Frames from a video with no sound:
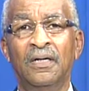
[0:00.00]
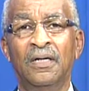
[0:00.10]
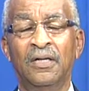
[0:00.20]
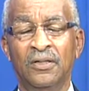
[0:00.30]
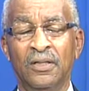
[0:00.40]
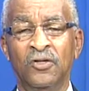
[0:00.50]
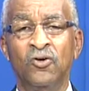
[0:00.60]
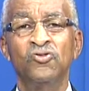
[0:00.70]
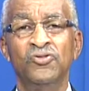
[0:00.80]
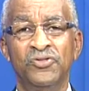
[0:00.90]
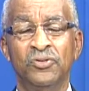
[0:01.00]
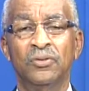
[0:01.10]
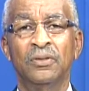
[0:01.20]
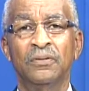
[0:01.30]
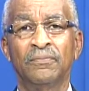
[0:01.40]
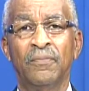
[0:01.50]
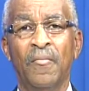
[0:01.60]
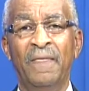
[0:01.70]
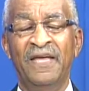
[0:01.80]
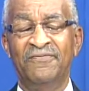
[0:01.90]
a grocery store,
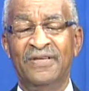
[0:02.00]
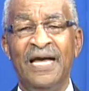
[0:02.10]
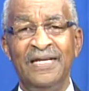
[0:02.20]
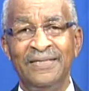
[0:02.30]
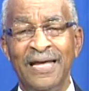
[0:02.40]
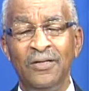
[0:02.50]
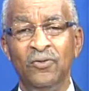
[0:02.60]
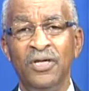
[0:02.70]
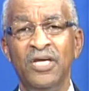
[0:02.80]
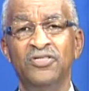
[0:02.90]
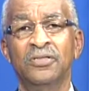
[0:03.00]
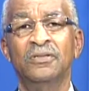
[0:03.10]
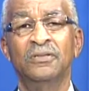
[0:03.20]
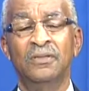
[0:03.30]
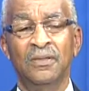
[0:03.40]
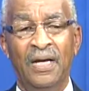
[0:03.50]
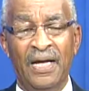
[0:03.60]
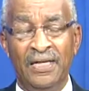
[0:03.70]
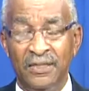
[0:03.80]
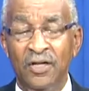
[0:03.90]
if not at that location,
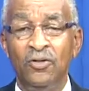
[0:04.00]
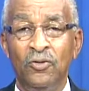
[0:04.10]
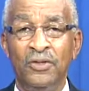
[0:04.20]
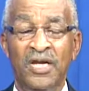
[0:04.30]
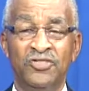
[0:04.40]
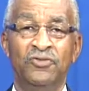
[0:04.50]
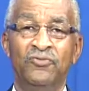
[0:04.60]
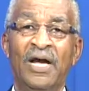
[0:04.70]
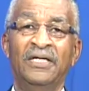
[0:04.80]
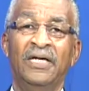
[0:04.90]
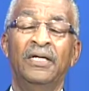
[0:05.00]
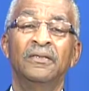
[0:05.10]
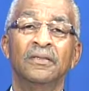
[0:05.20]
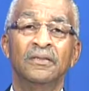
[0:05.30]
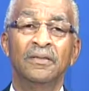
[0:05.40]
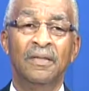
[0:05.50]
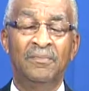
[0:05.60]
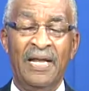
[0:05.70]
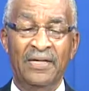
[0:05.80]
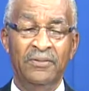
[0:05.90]
at another location, right in
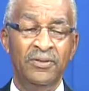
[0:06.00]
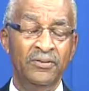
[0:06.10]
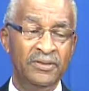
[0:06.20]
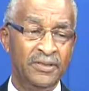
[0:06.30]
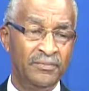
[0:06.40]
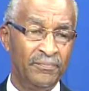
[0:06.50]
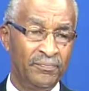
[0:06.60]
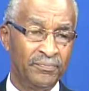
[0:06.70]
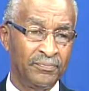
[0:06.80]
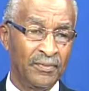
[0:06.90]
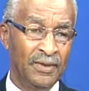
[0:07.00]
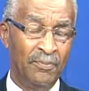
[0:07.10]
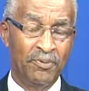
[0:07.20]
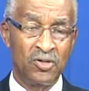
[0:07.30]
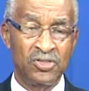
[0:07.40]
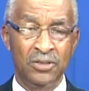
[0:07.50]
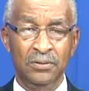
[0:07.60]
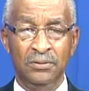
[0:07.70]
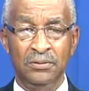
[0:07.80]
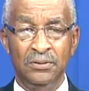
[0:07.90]
black community. The
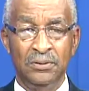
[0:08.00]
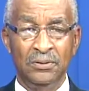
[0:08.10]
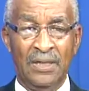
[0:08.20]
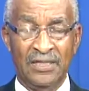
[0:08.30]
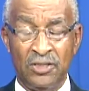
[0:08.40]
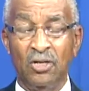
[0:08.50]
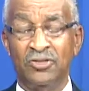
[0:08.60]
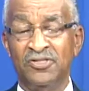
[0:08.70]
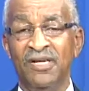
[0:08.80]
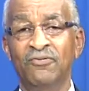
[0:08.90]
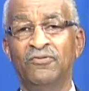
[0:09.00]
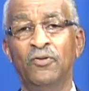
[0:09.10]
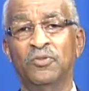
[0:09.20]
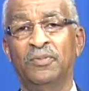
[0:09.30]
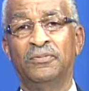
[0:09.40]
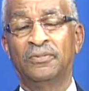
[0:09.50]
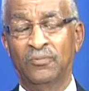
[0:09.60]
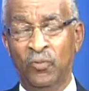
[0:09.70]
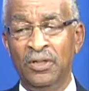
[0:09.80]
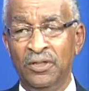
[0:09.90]
person, I talked to several folks, but
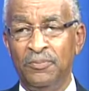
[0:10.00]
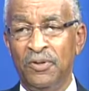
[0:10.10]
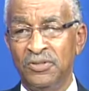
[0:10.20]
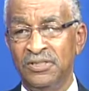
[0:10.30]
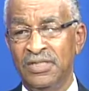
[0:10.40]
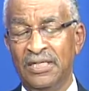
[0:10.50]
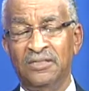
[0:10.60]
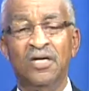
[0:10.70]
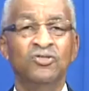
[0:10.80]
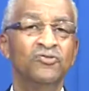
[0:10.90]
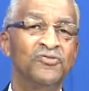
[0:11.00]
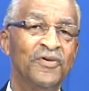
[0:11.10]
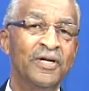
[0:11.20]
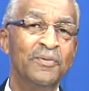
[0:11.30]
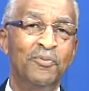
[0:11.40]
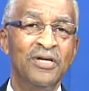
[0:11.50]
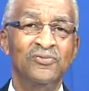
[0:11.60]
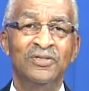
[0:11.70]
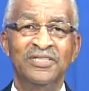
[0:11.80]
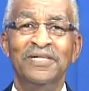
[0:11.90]
one of the persons that I talked to is very
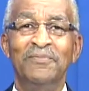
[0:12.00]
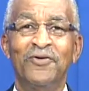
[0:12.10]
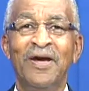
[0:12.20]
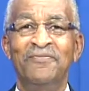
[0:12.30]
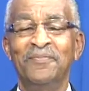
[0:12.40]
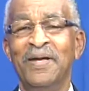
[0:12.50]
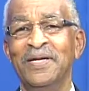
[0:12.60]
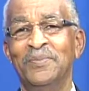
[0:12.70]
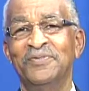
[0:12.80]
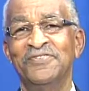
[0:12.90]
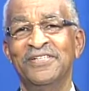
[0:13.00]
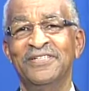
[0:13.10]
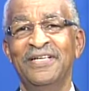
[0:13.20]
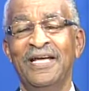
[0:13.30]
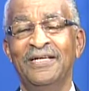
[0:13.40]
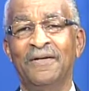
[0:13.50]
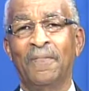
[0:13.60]
impressed with the demographic makeup of Cincinnati.